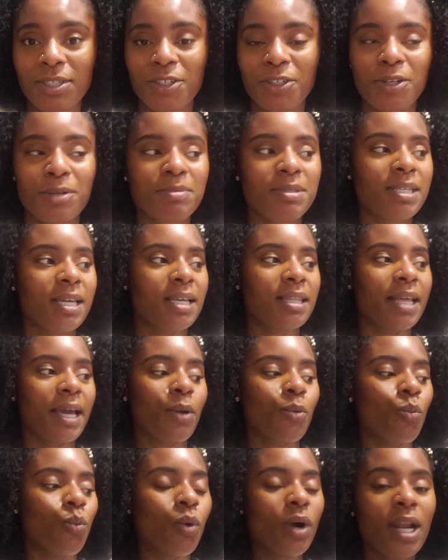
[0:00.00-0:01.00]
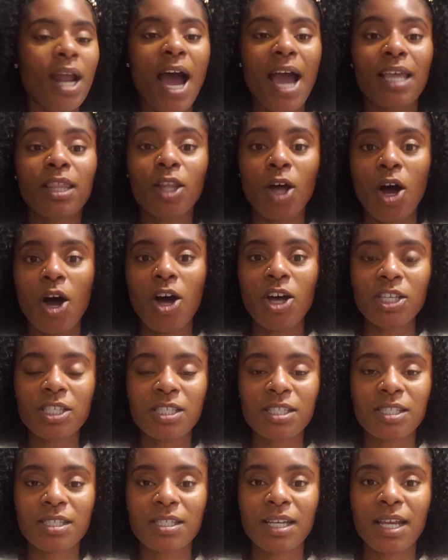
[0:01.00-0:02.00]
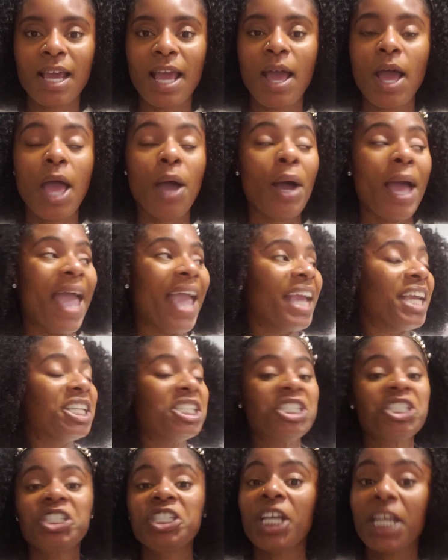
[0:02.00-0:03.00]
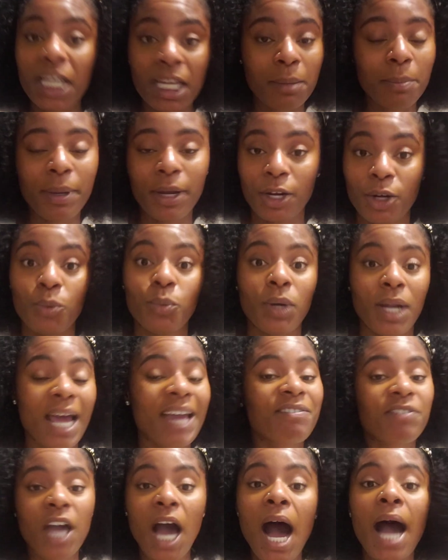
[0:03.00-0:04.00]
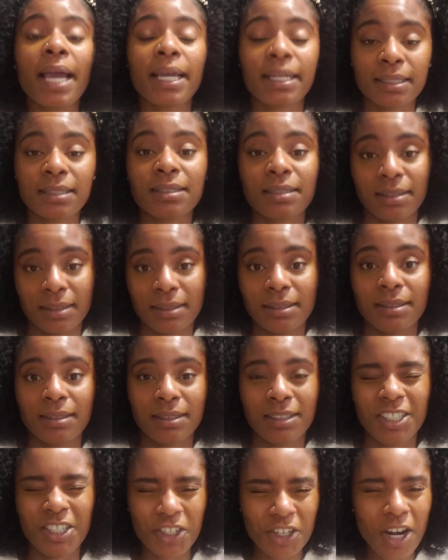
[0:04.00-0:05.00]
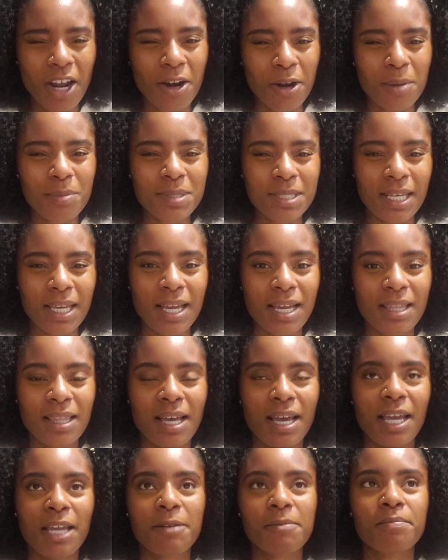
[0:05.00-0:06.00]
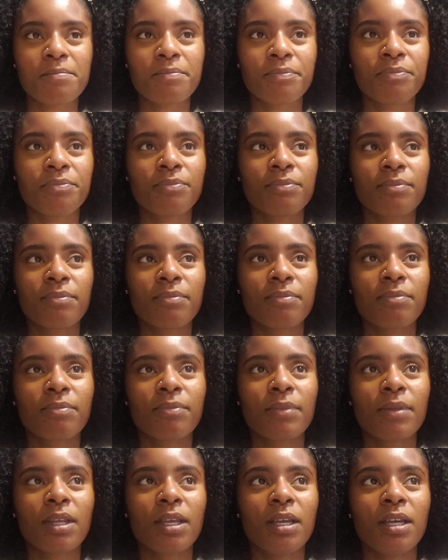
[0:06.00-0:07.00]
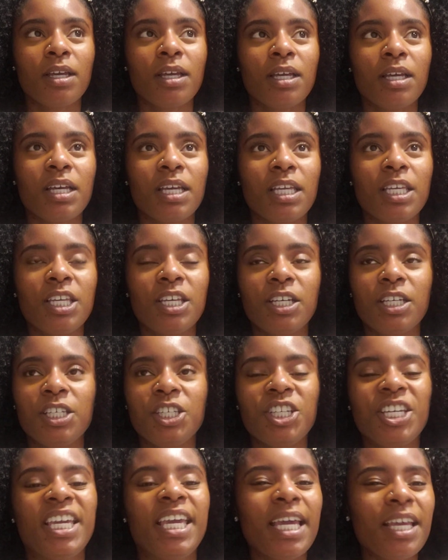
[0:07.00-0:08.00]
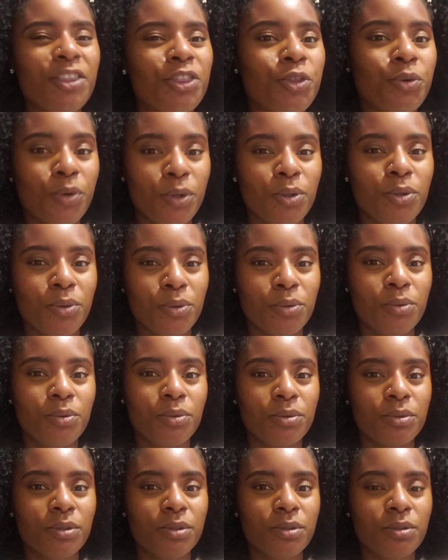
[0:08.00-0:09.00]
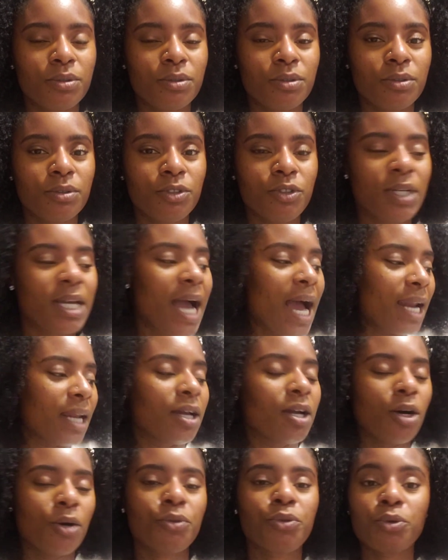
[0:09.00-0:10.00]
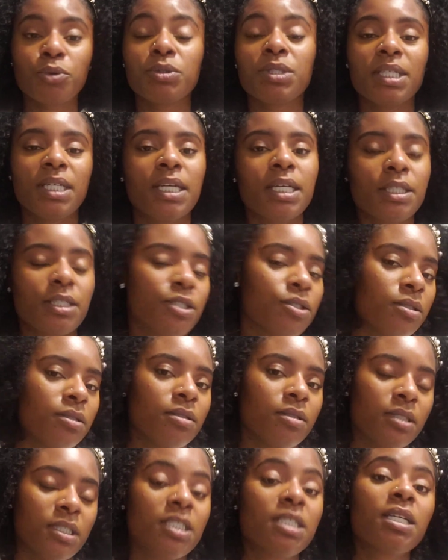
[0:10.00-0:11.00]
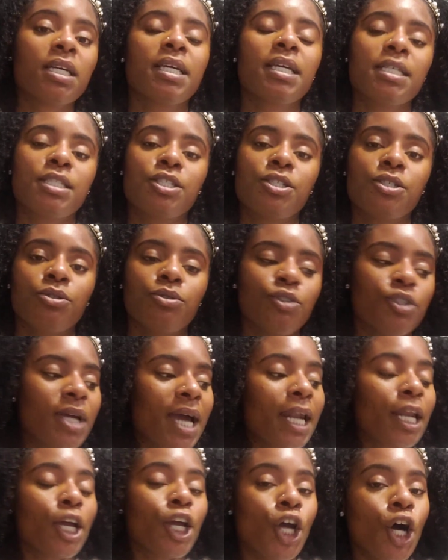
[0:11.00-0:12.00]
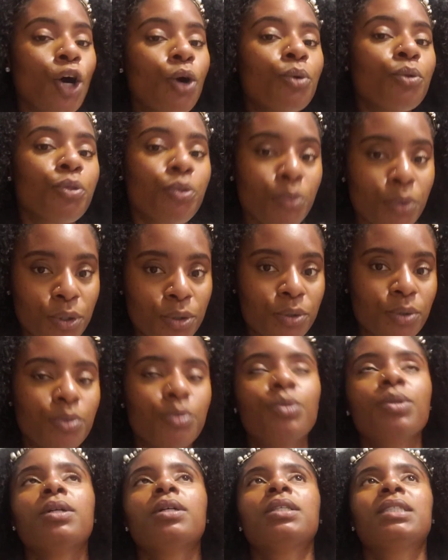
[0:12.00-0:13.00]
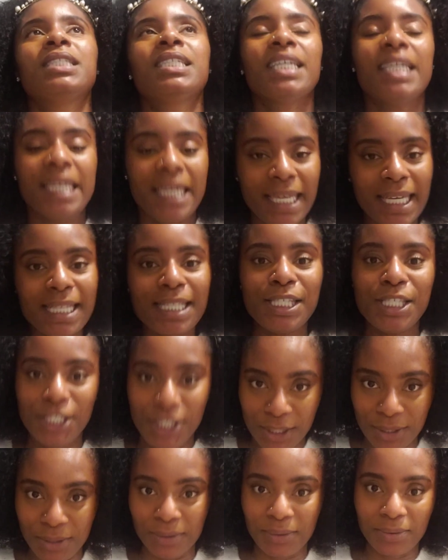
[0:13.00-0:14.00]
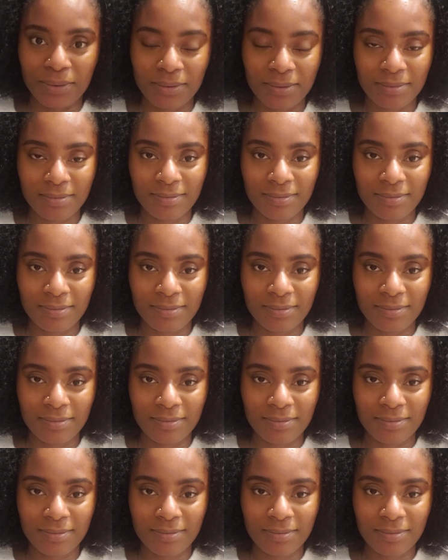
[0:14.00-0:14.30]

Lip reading: You know what I'm saying? Like what I lost ain't shit compared to what I've gotten. You know what I'm saying? Like you get through. You got to go through to get to. You got to go through to get to.